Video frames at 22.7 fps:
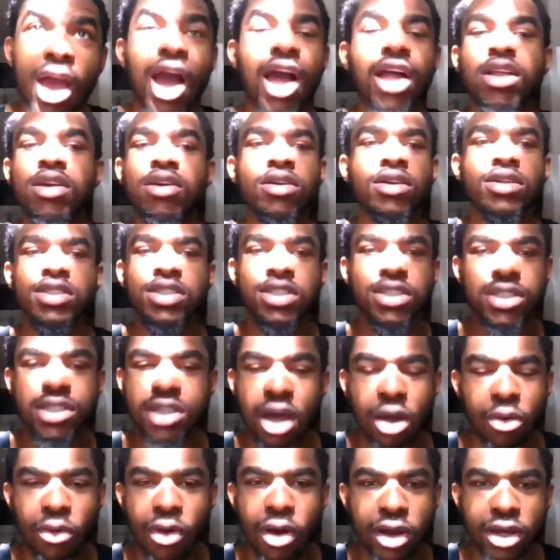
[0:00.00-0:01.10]
I literally just
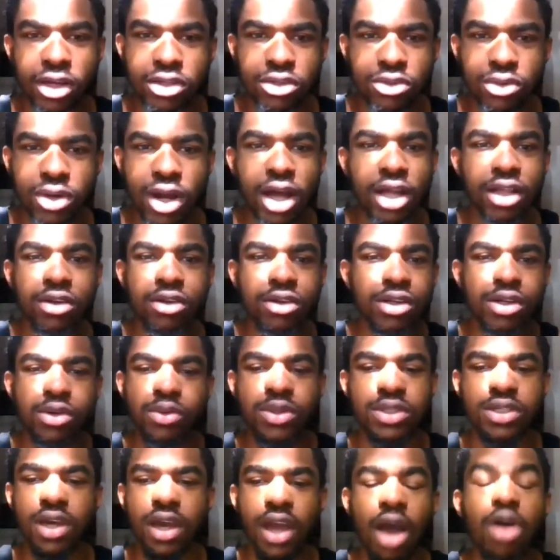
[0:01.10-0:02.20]
stopped walking to it. I literally
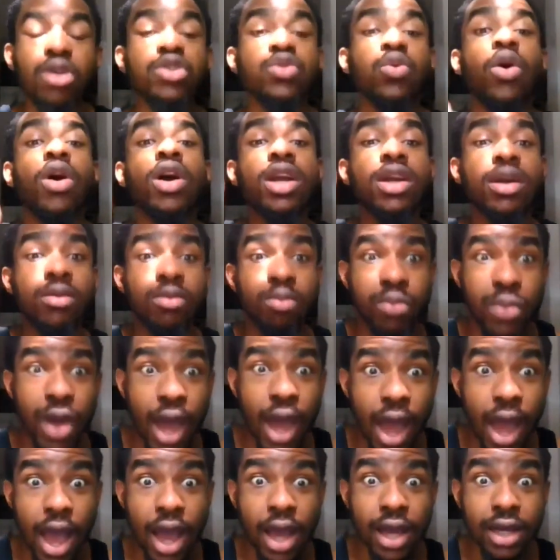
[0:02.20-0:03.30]
was like, I was walking
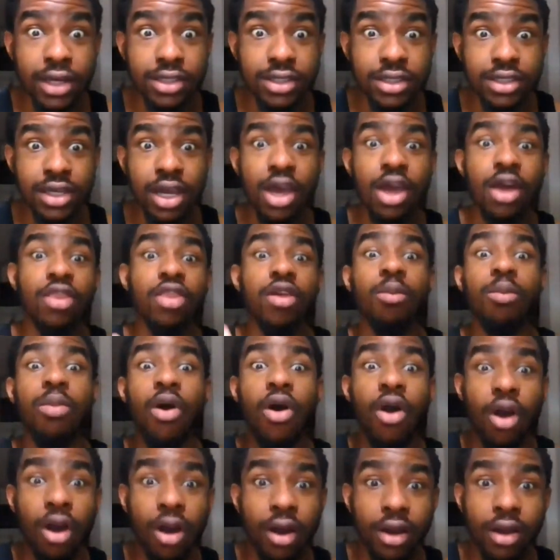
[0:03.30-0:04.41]
past the
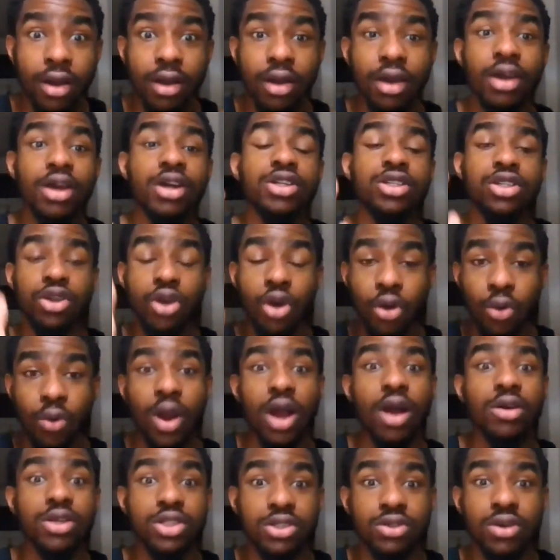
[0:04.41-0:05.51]
park to go where
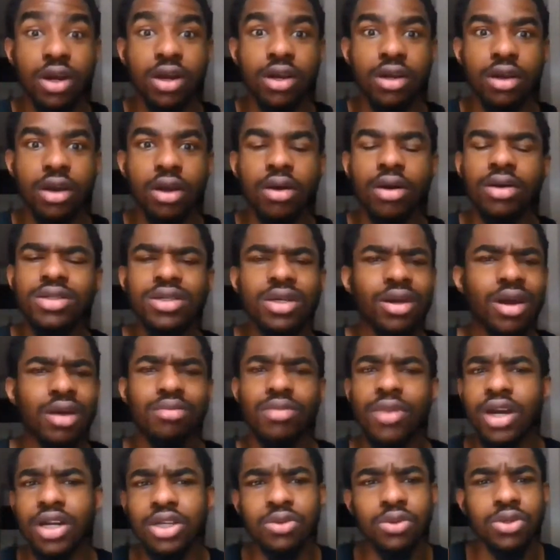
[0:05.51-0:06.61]
I was trying to go. I was like, I
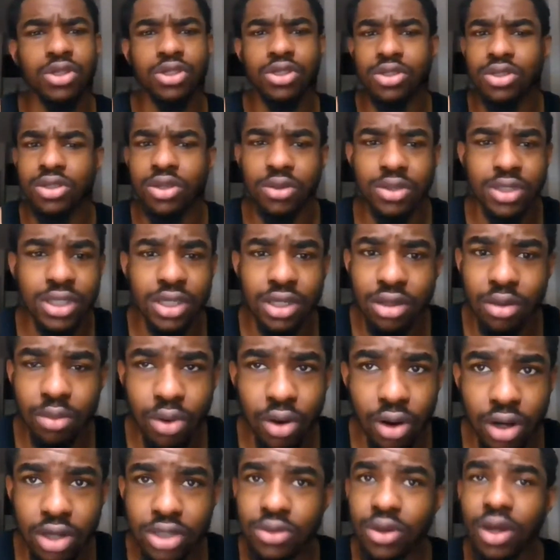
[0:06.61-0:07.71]
might as well just go sit in the
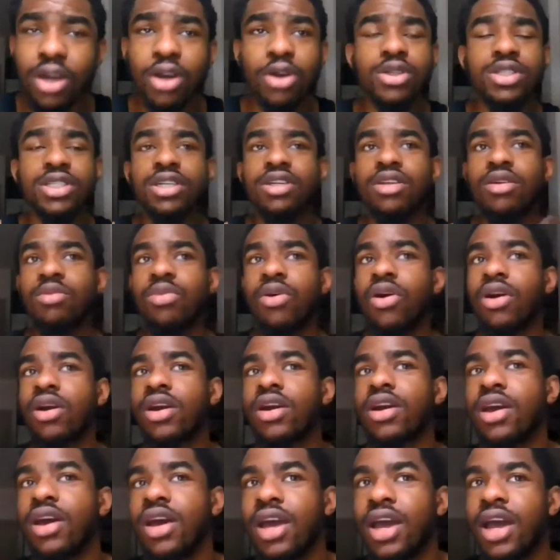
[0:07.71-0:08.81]
park. So I go sit in the
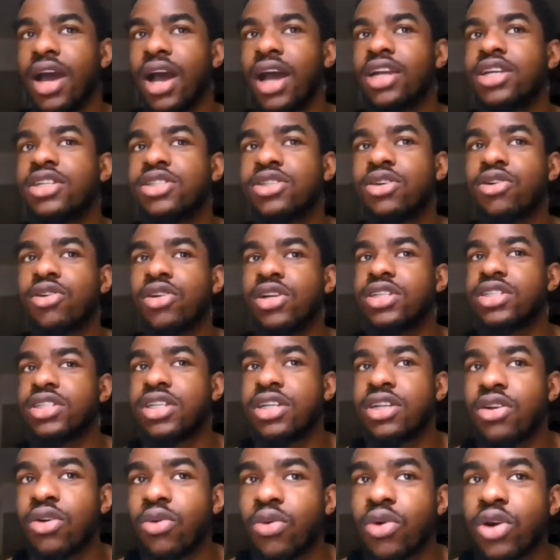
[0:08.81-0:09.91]
park. I just start
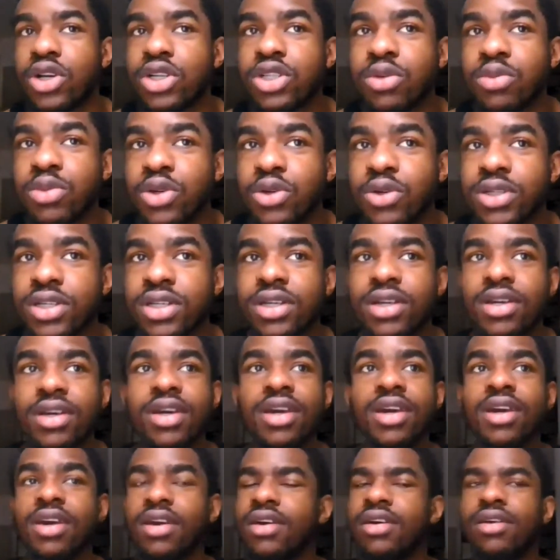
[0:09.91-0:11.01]
listening to worship music,
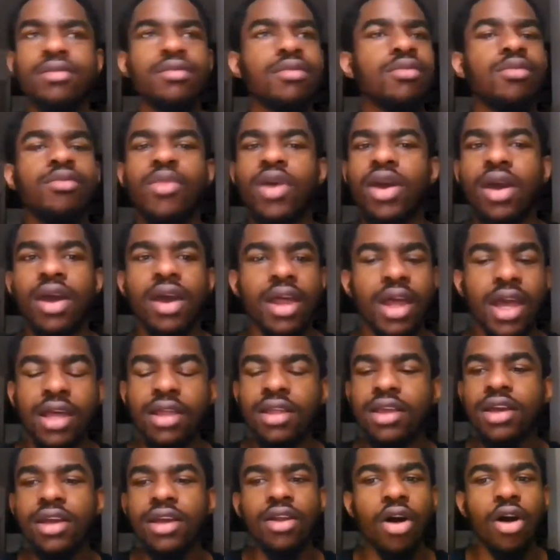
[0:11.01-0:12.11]
man.
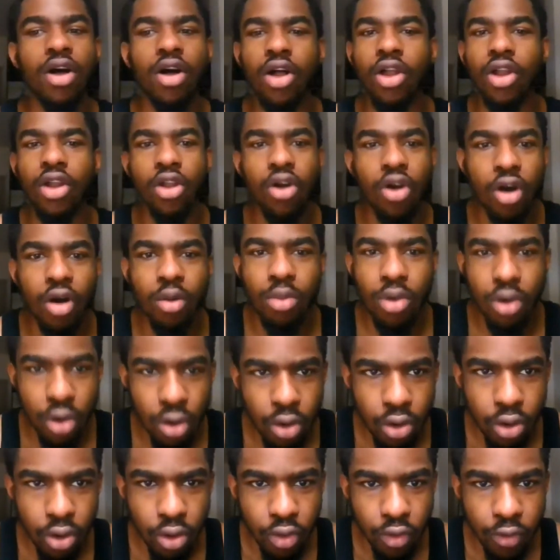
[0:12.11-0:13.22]
And then lo and
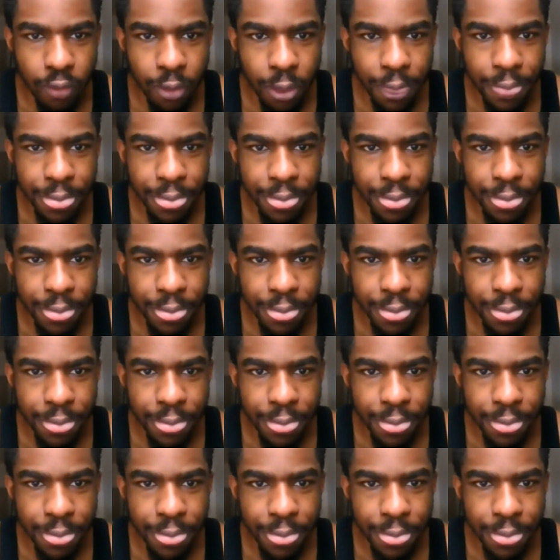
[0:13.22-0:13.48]
behold,